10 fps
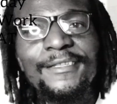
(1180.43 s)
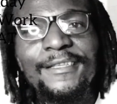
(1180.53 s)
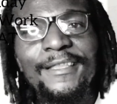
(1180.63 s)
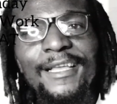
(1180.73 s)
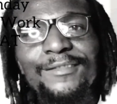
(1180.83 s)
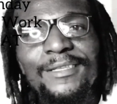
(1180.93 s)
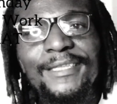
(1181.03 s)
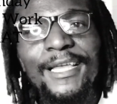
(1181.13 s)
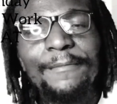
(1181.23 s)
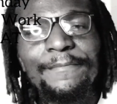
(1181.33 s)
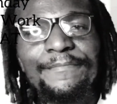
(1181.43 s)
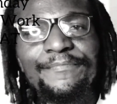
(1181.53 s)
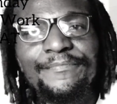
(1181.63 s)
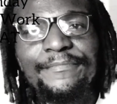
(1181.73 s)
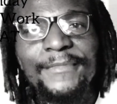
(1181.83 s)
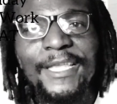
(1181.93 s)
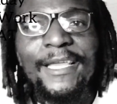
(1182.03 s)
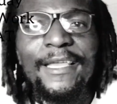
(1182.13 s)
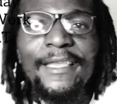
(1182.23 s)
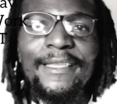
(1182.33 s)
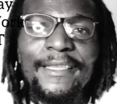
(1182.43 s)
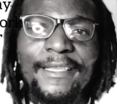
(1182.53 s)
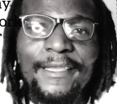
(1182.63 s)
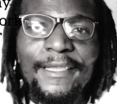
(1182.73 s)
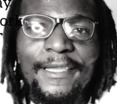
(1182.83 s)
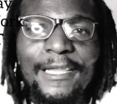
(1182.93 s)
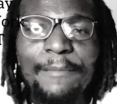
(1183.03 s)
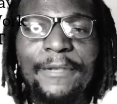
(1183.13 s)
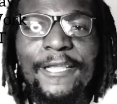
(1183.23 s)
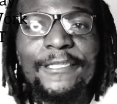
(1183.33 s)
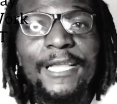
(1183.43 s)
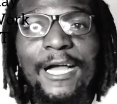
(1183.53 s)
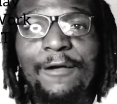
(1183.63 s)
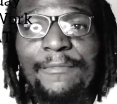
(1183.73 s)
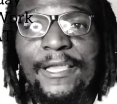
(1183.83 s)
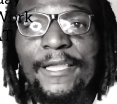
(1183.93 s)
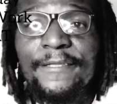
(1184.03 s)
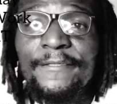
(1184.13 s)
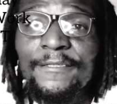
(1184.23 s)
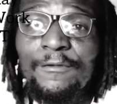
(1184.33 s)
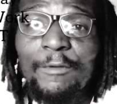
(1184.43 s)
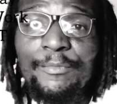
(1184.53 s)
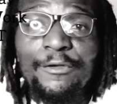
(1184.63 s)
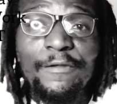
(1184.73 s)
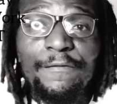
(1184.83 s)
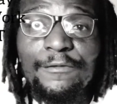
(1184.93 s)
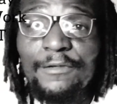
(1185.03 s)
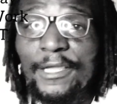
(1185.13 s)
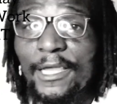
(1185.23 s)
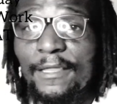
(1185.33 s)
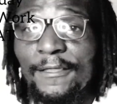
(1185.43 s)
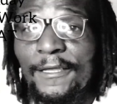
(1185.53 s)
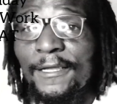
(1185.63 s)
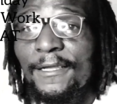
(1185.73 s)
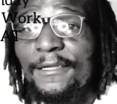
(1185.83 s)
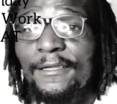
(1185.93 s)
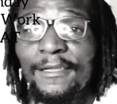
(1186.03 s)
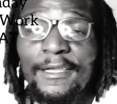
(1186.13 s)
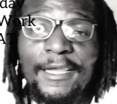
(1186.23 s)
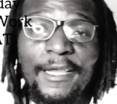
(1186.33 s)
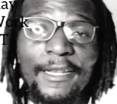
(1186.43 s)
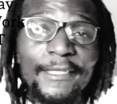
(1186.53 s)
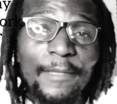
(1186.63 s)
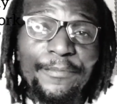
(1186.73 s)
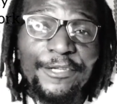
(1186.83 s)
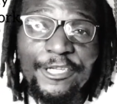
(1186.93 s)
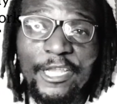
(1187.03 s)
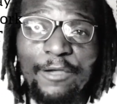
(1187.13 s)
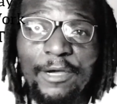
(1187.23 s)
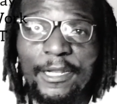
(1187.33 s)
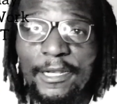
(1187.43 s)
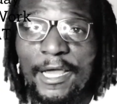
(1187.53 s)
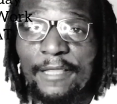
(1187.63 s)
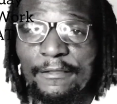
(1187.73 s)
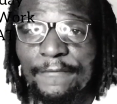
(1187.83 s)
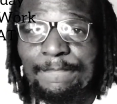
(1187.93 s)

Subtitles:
That's what's up. Yeah. God bless y'all, man. We're beautiful together. Let's appreciate one another.